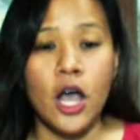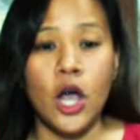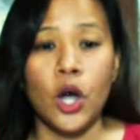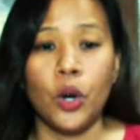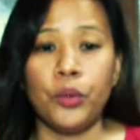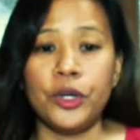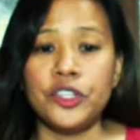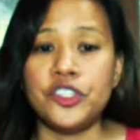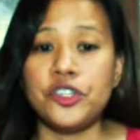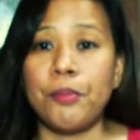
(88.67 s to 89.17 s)

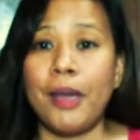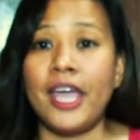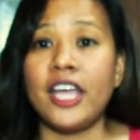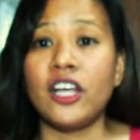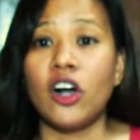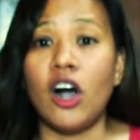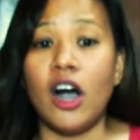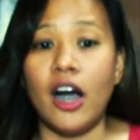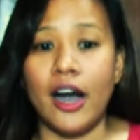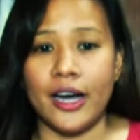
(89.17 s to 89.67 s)
which may
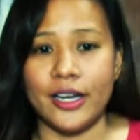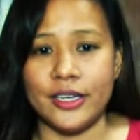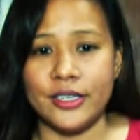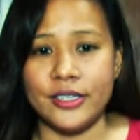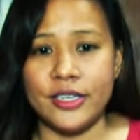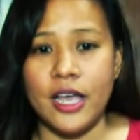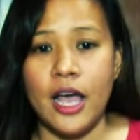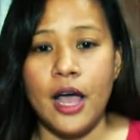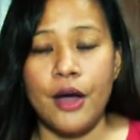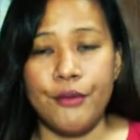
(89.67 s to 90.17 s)

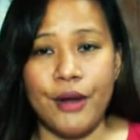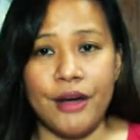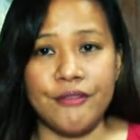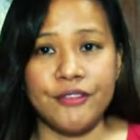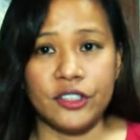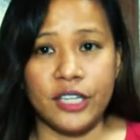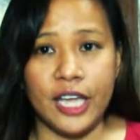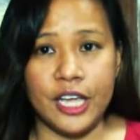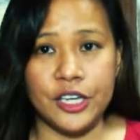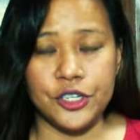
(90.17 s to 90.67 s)
cause
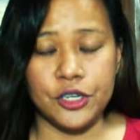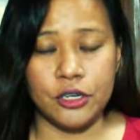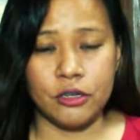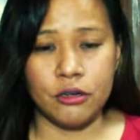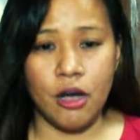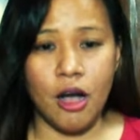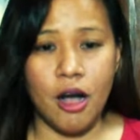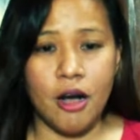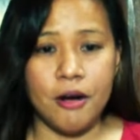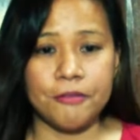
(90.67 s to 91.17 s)
revocation
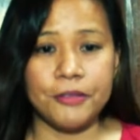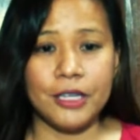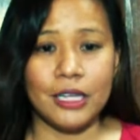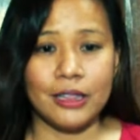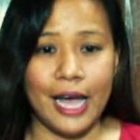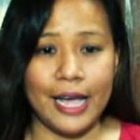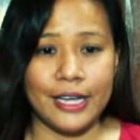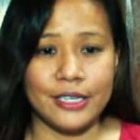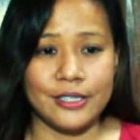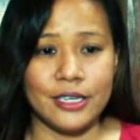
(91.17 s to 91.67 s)
of the
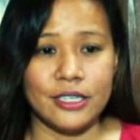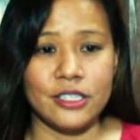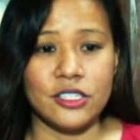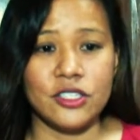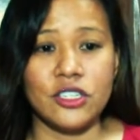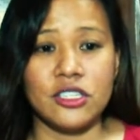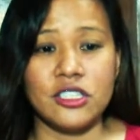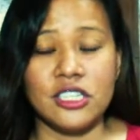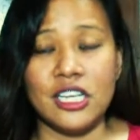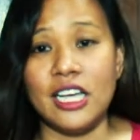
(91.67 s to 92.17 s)
license
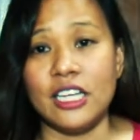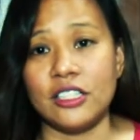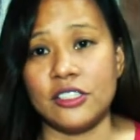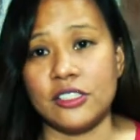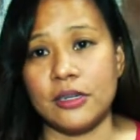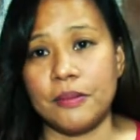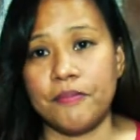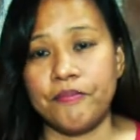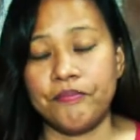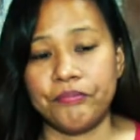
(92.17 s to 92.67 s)
to teach.
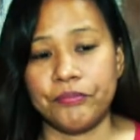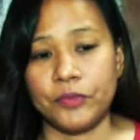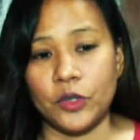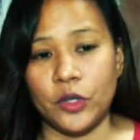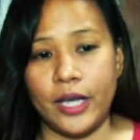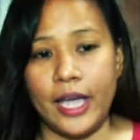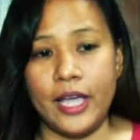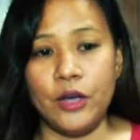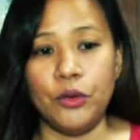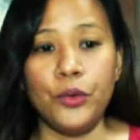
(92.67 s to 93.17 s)

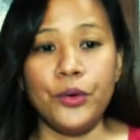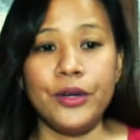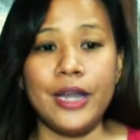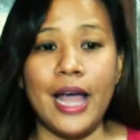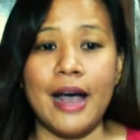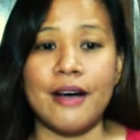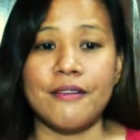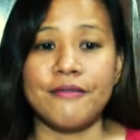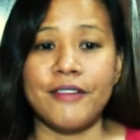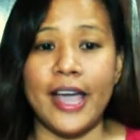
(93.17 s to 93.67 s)
Okay,
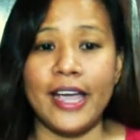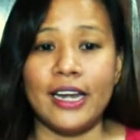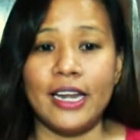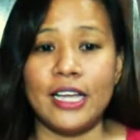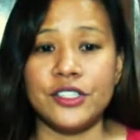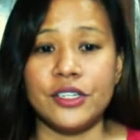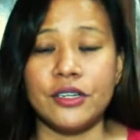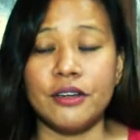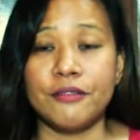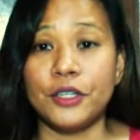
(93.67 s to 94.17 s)
una,
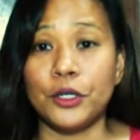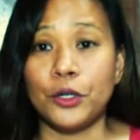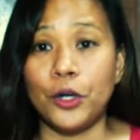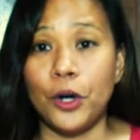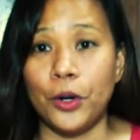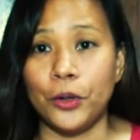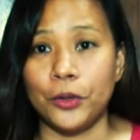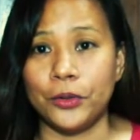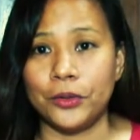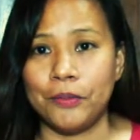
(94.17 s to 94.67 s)
violation of the
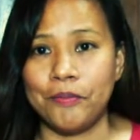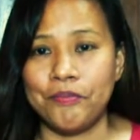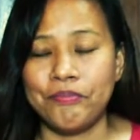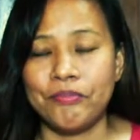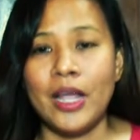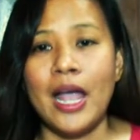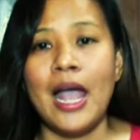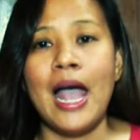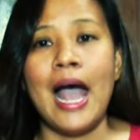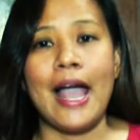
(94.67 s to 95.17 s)
code.
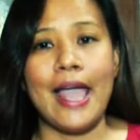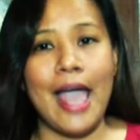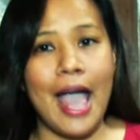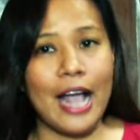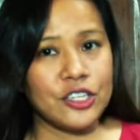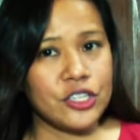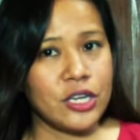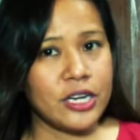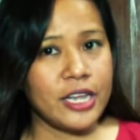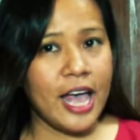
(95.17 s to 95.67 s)
I
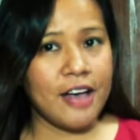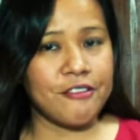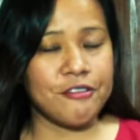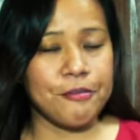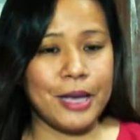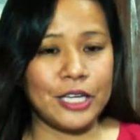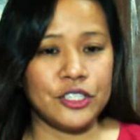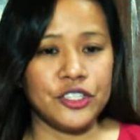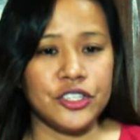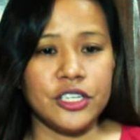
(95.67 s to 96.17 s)
actually have
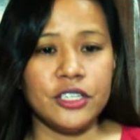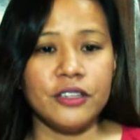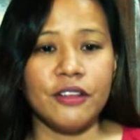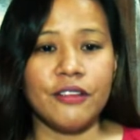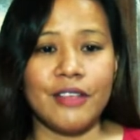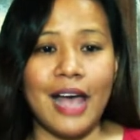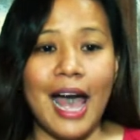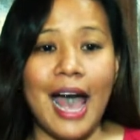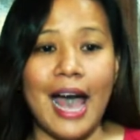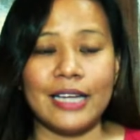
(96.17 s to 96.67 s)
mentioned
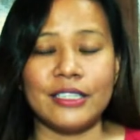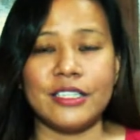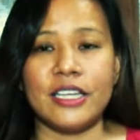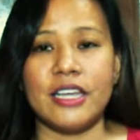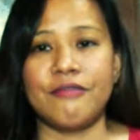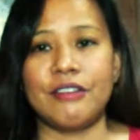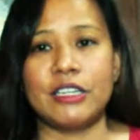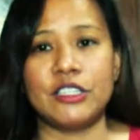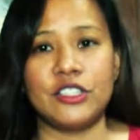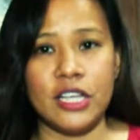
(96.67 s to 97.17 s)
that
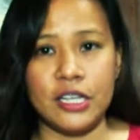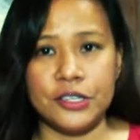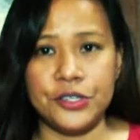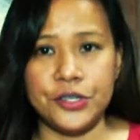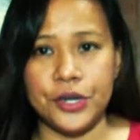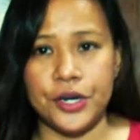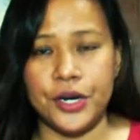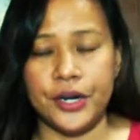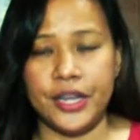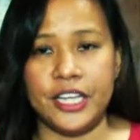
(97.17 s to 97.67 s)
if a
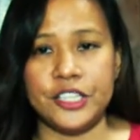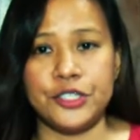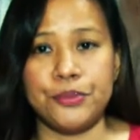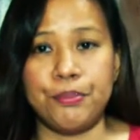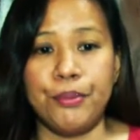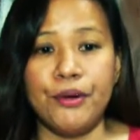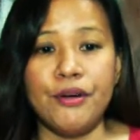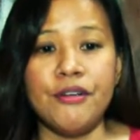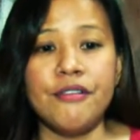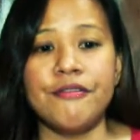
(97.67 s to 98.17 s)
teacher is
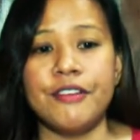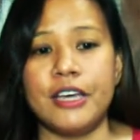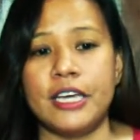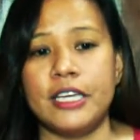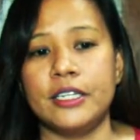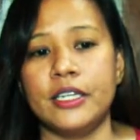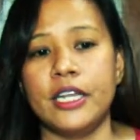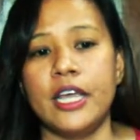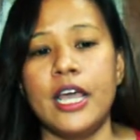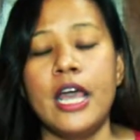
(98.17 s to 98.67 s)

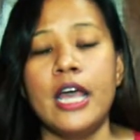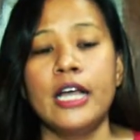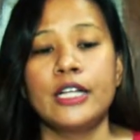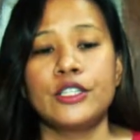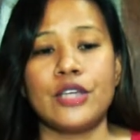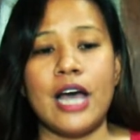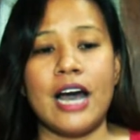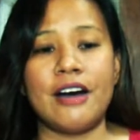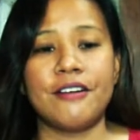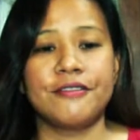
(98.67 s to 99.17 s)
proven
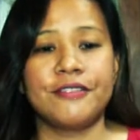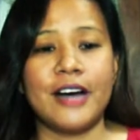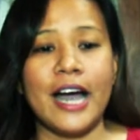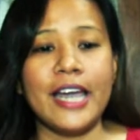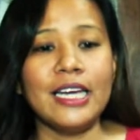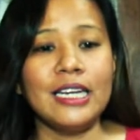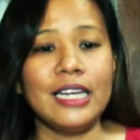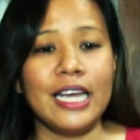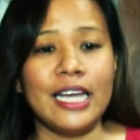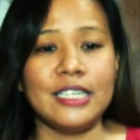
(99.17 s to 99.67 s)
to have
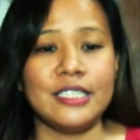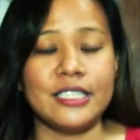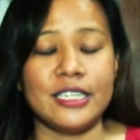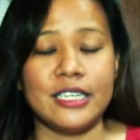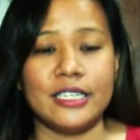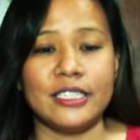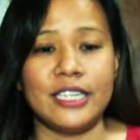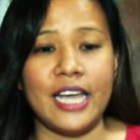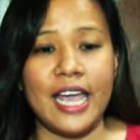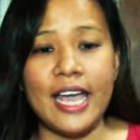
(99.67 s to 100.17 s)

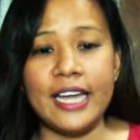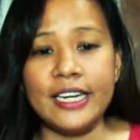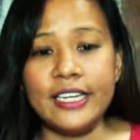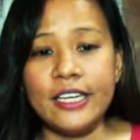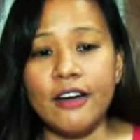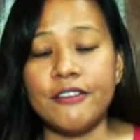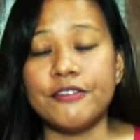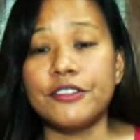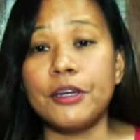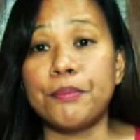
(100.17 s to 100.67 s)
violated
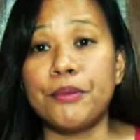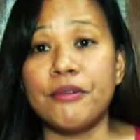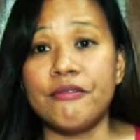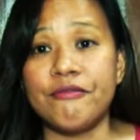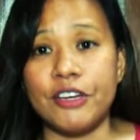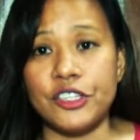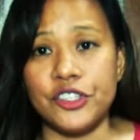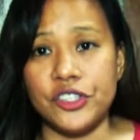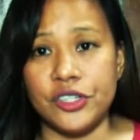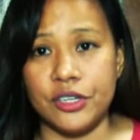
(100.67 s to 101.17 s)
any of the
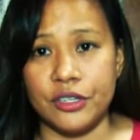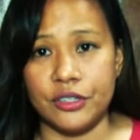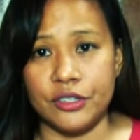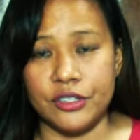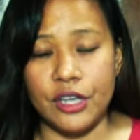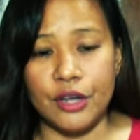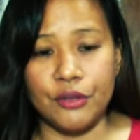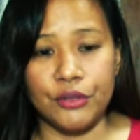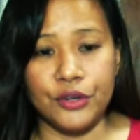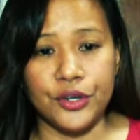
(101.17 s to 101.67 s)
provisions
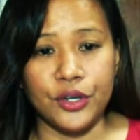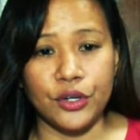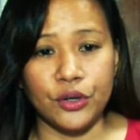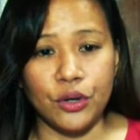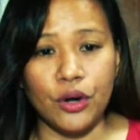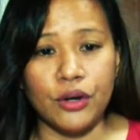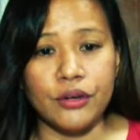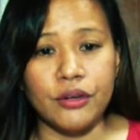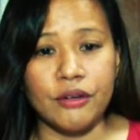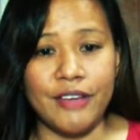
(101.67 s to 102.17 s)
under the
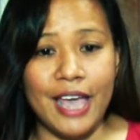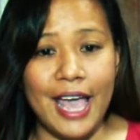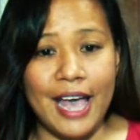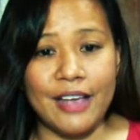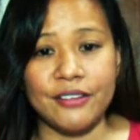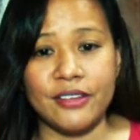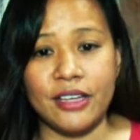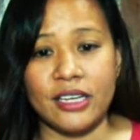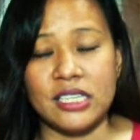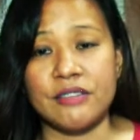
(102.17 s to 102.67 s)
Code of
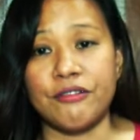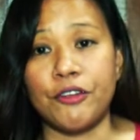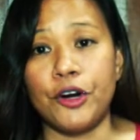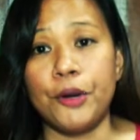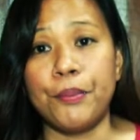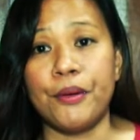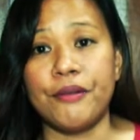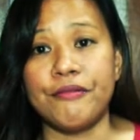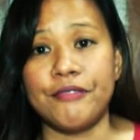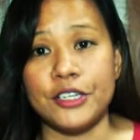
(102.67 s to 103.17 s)
Ethics for
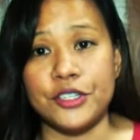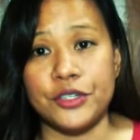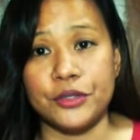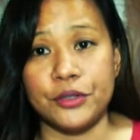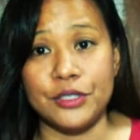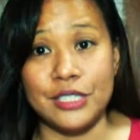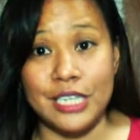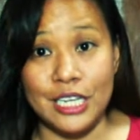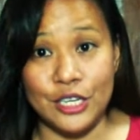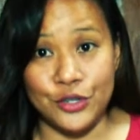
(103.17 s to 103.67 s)

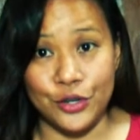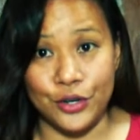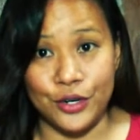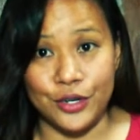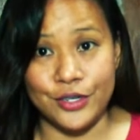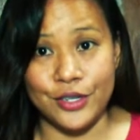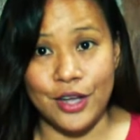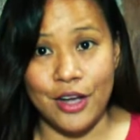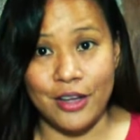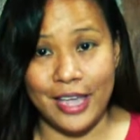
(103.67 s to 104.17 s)
Professional
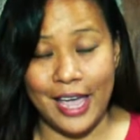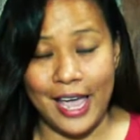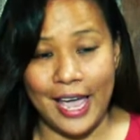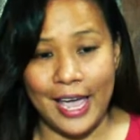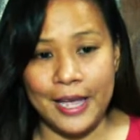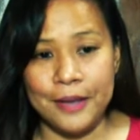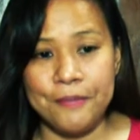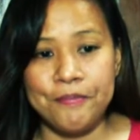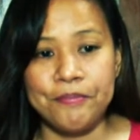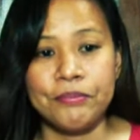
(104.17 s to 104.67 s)
Teachers,
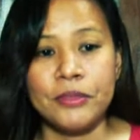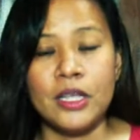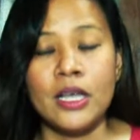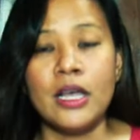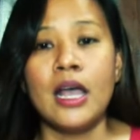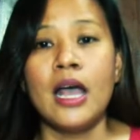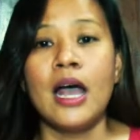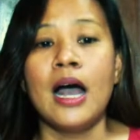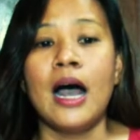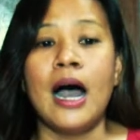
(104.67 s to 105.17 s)
okay,
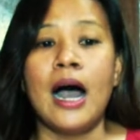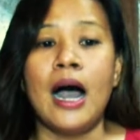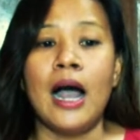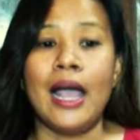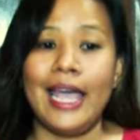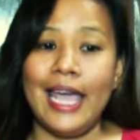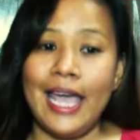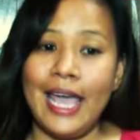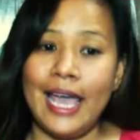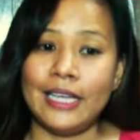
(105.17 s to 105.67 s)

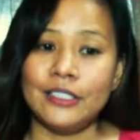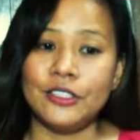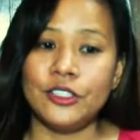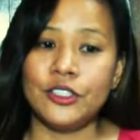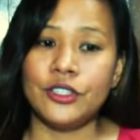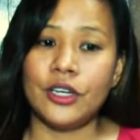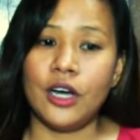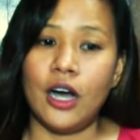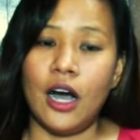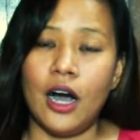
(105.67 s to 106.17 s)

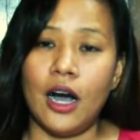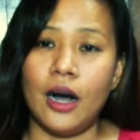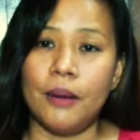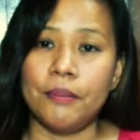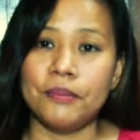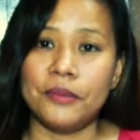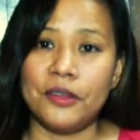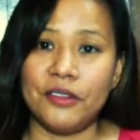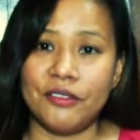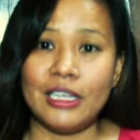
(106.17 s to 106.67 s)
and
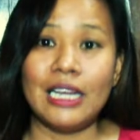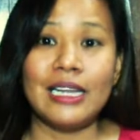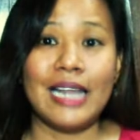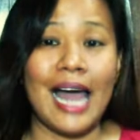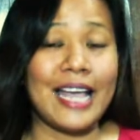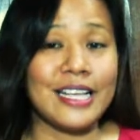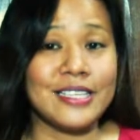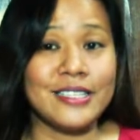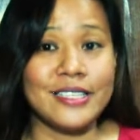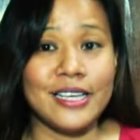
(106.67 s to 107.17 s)
the
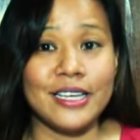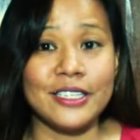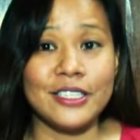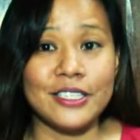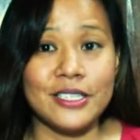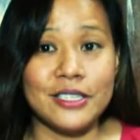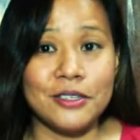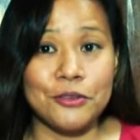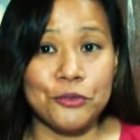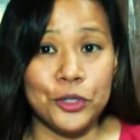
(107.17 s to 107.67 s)
license